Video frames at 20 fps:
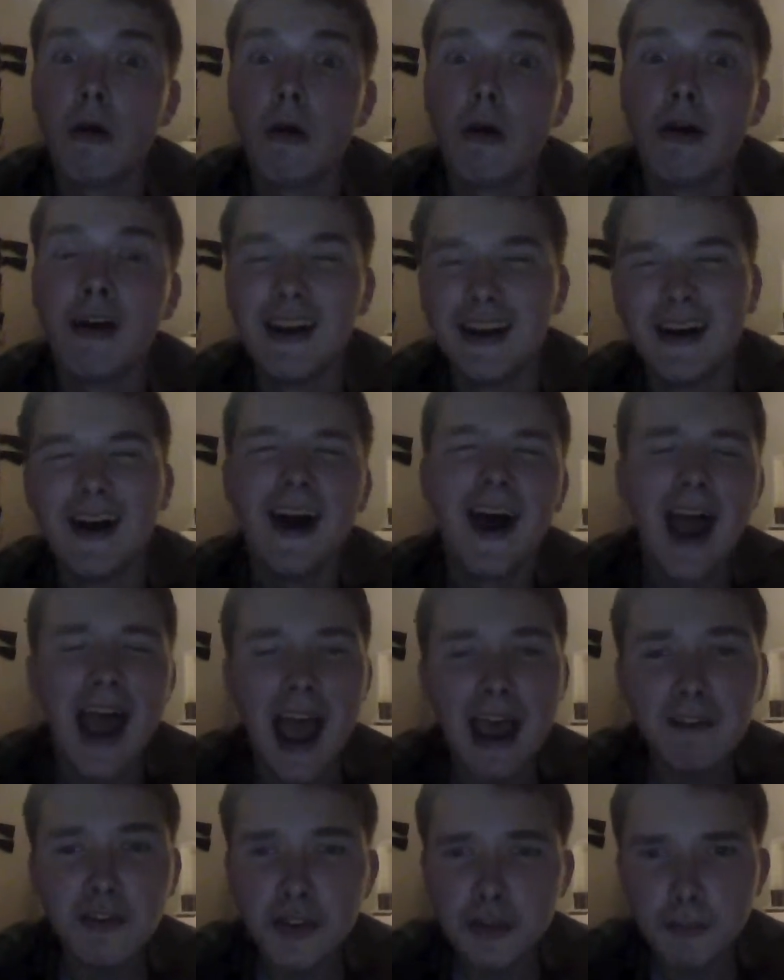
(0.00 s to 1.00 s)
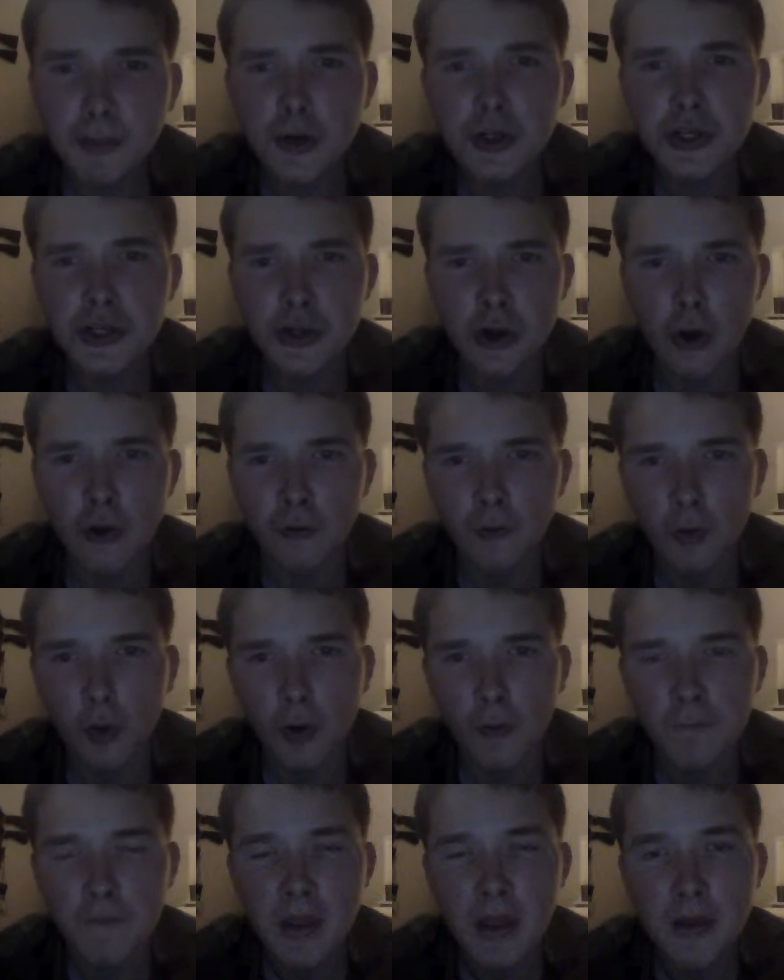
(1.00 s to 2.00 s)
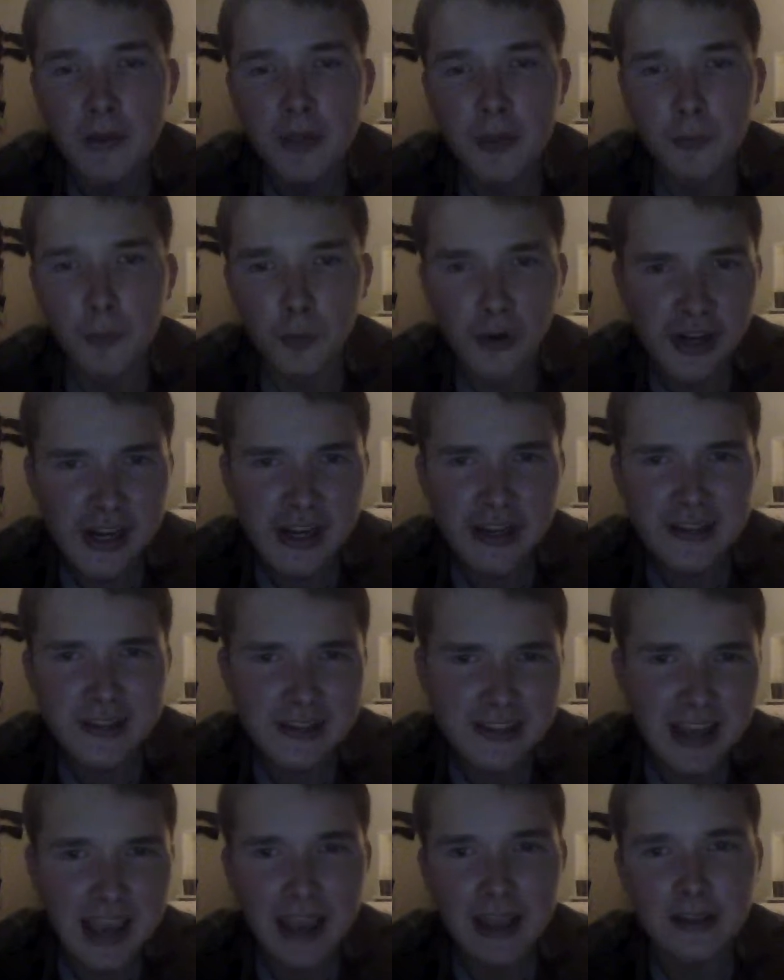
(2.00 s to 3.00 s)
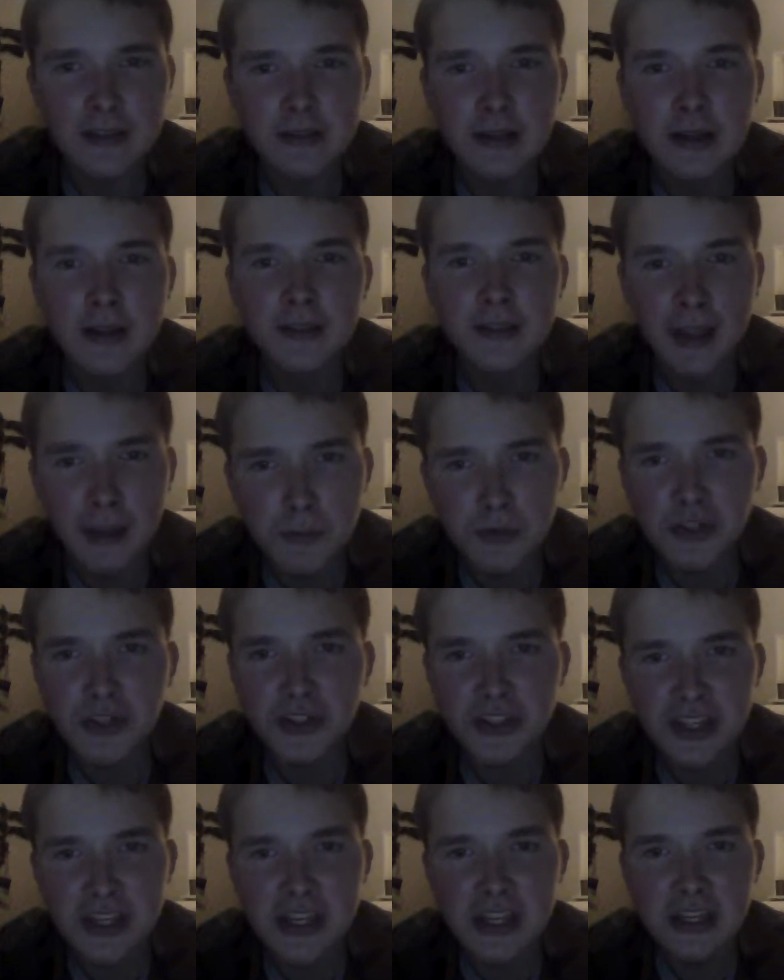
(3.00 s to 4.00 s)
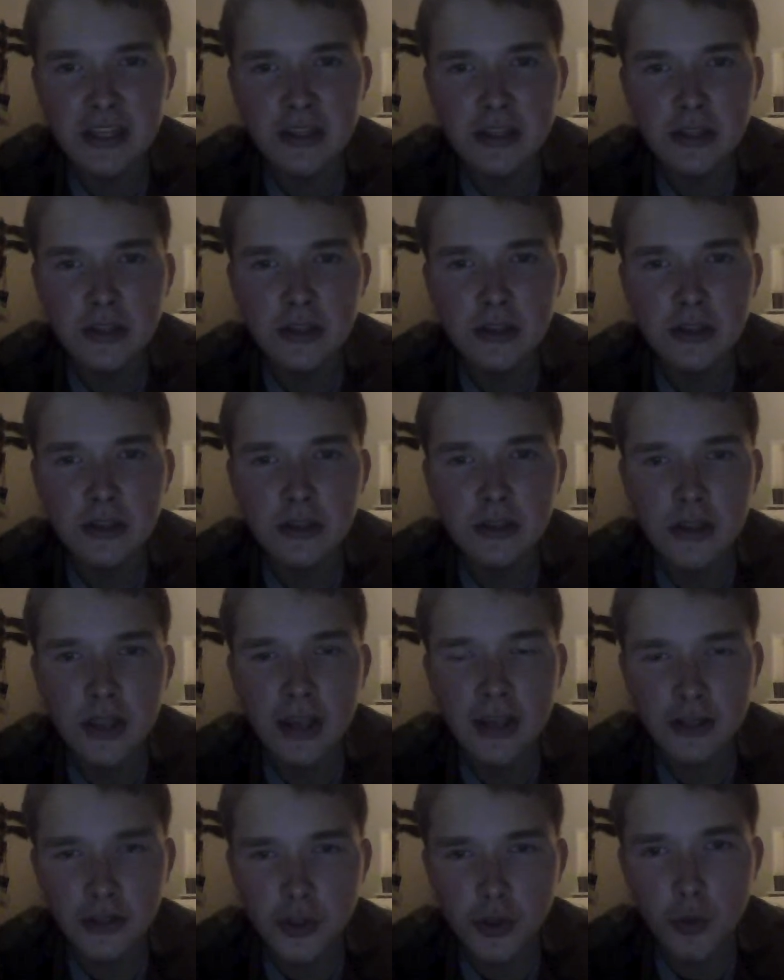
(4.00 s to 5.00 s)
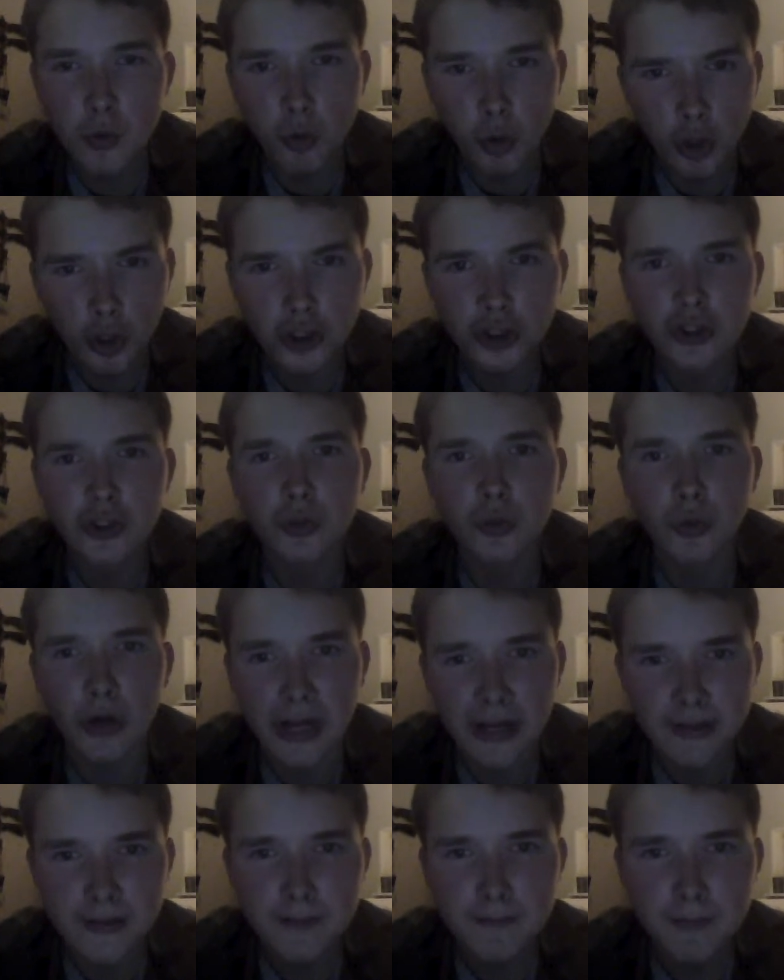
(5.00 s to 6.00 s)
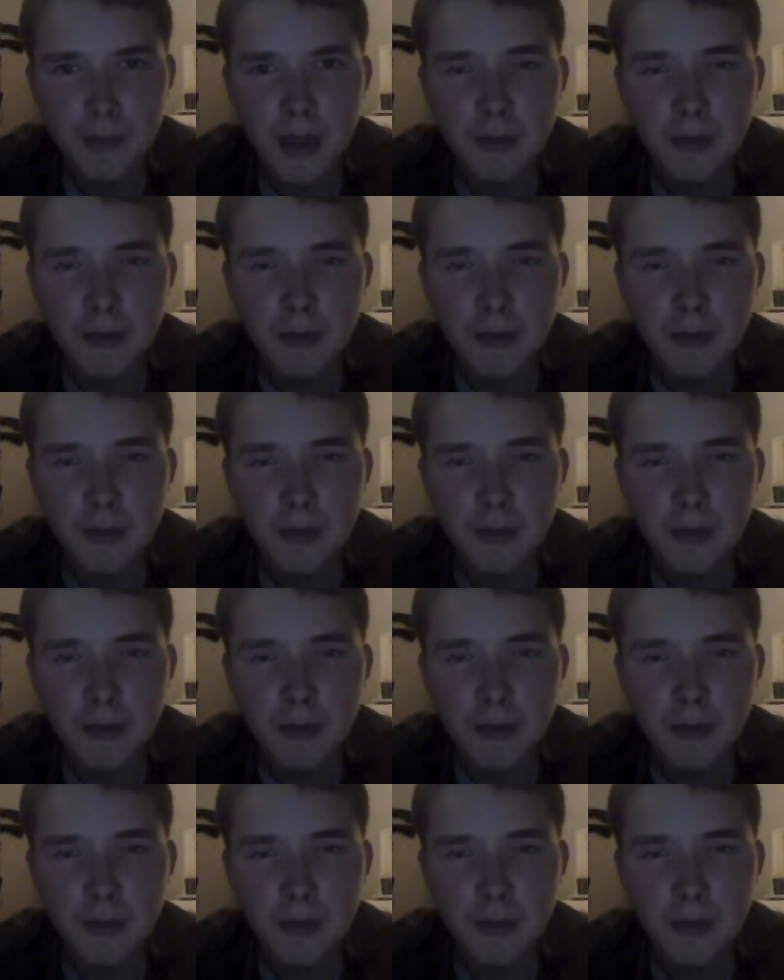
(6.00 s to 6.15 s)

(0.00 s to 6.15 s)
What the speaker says: After the Persian Gulf War, the Marines said the M16A2 worked great.